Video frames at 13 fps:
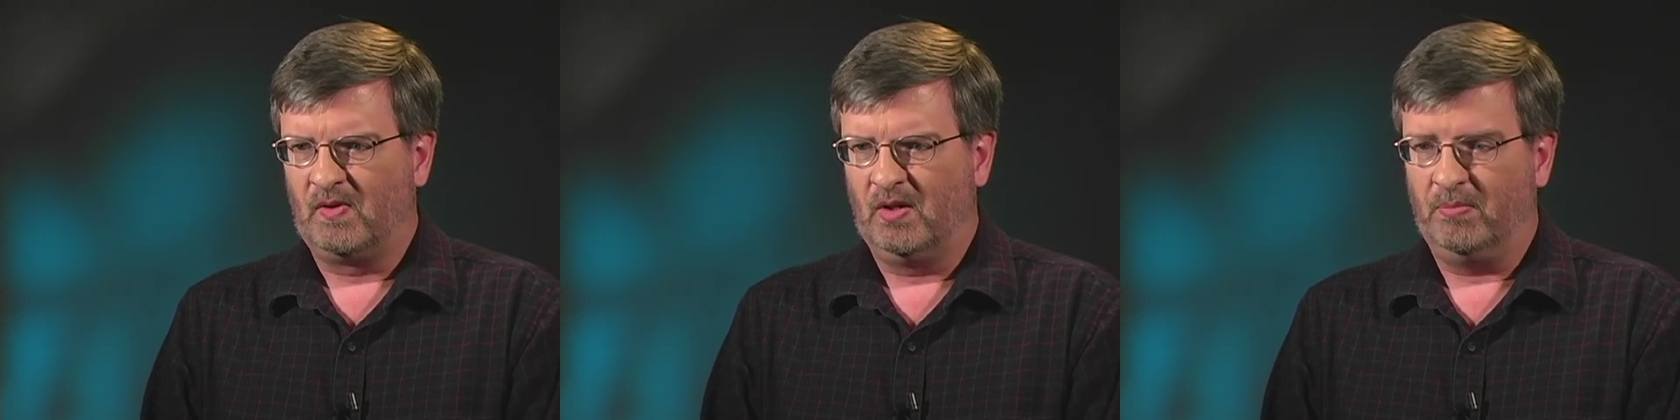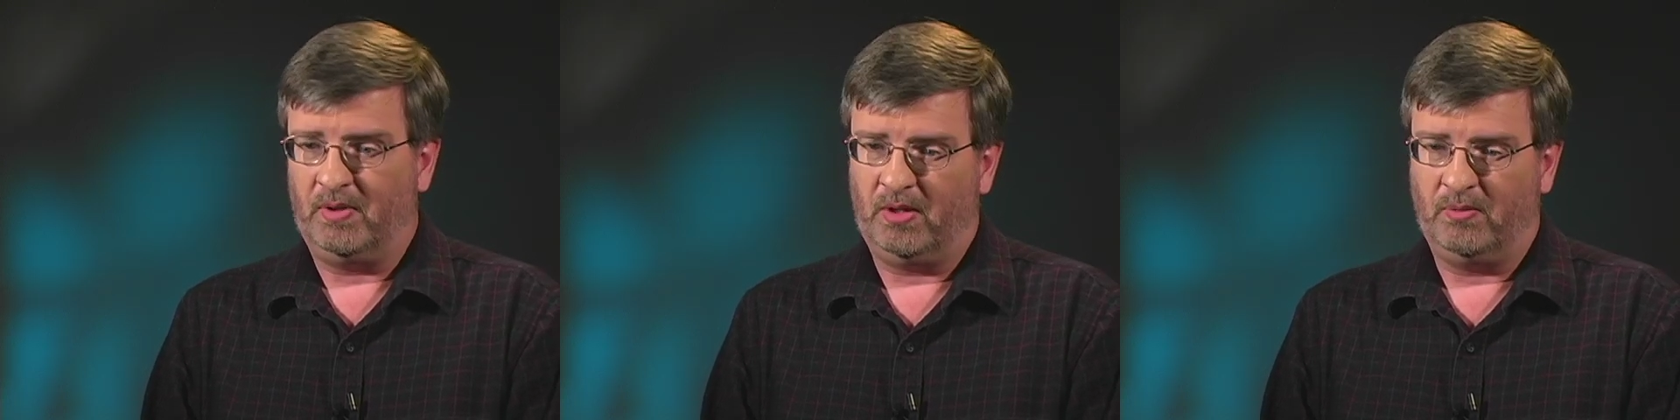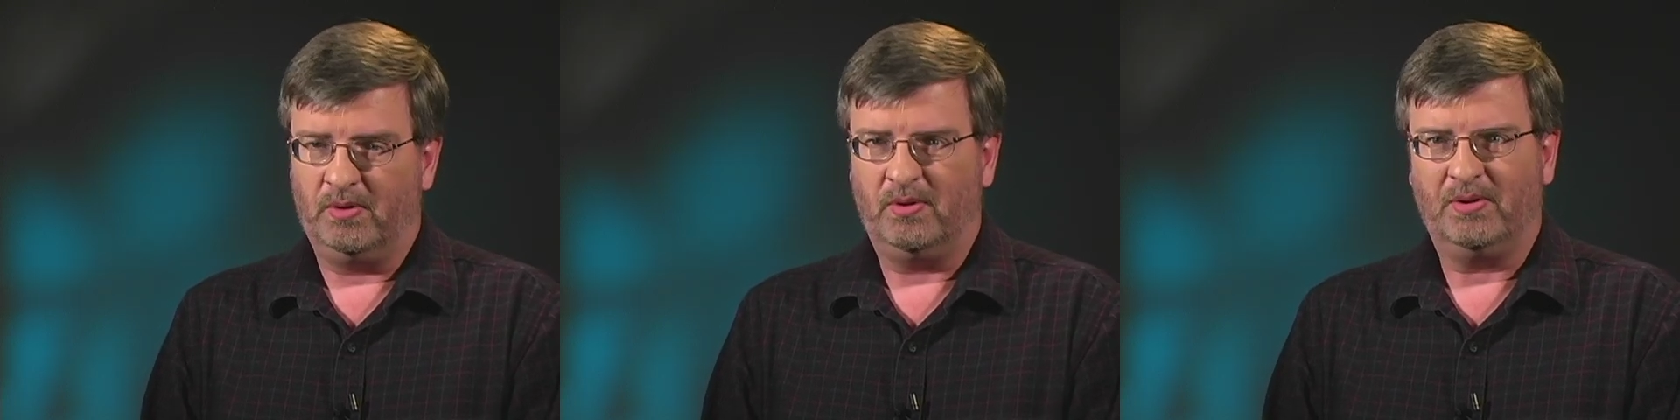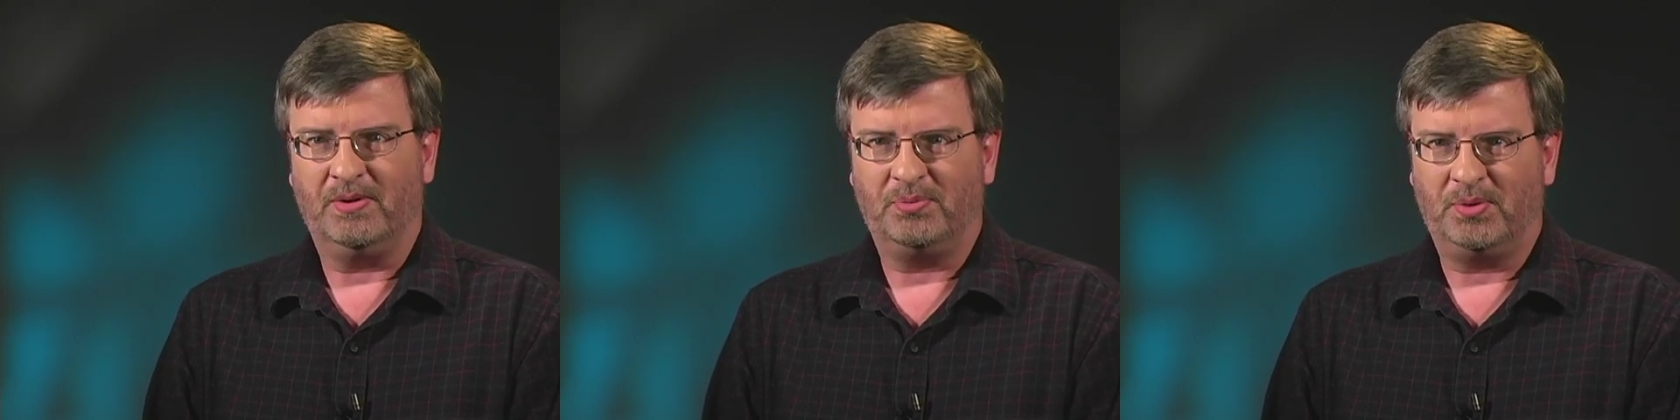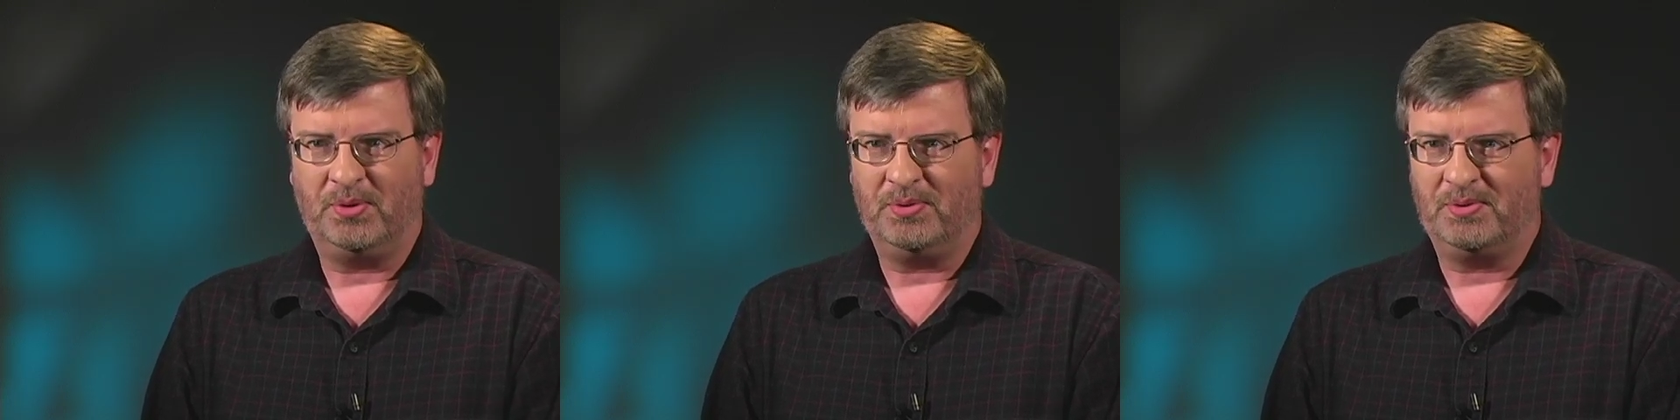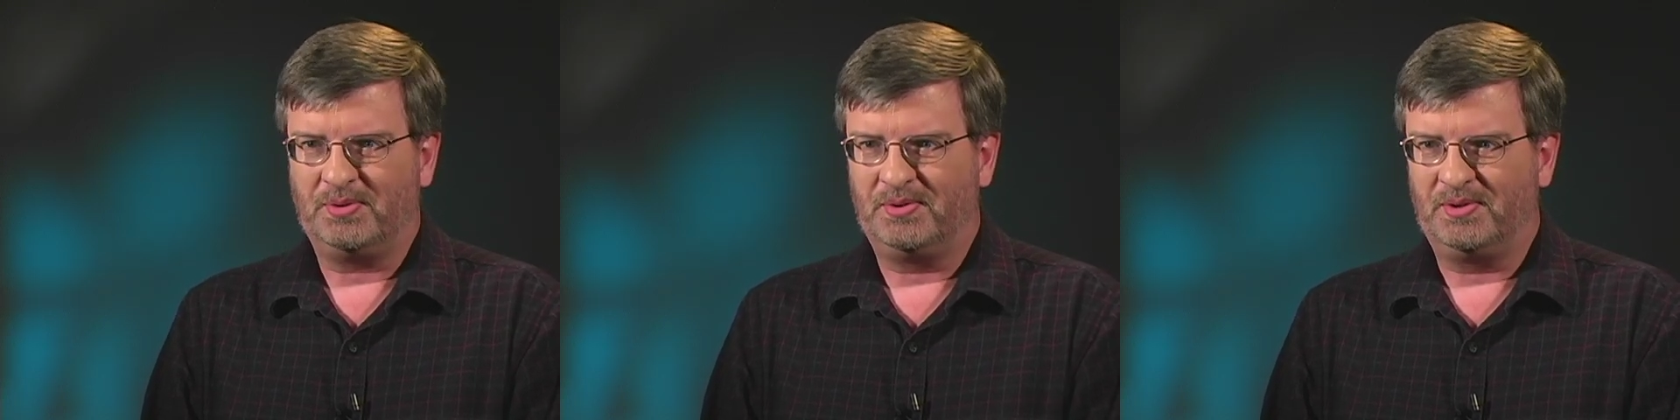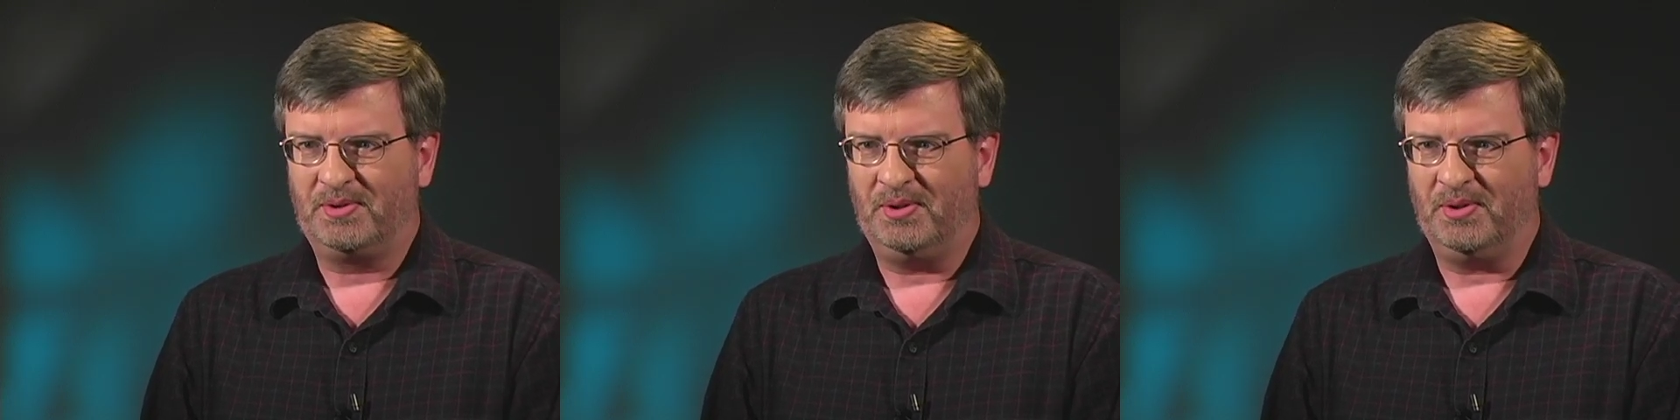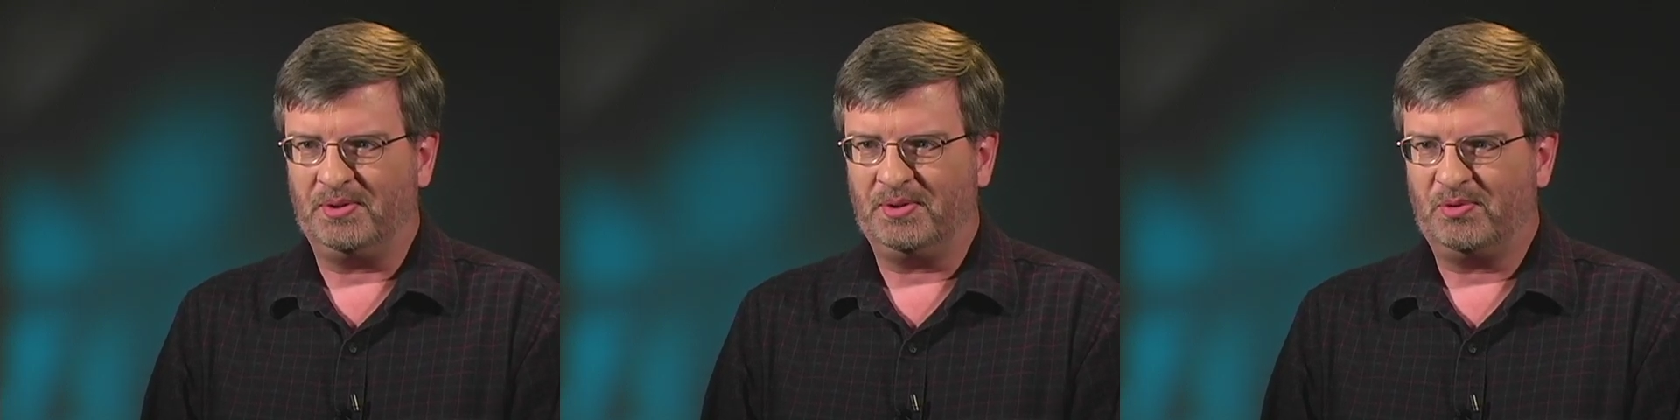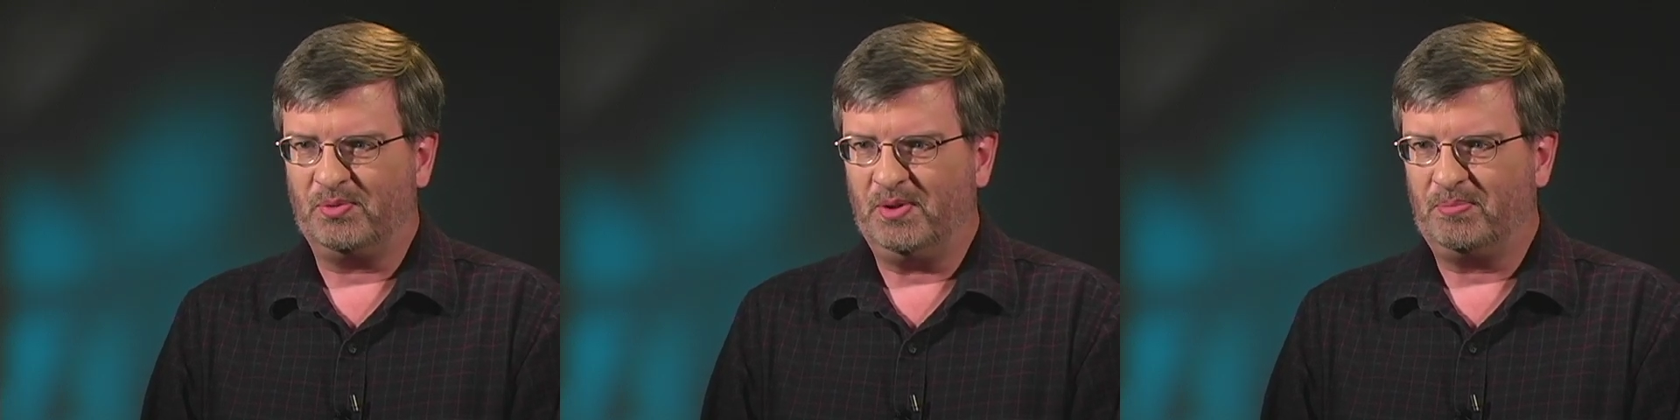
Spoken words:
but I will, this one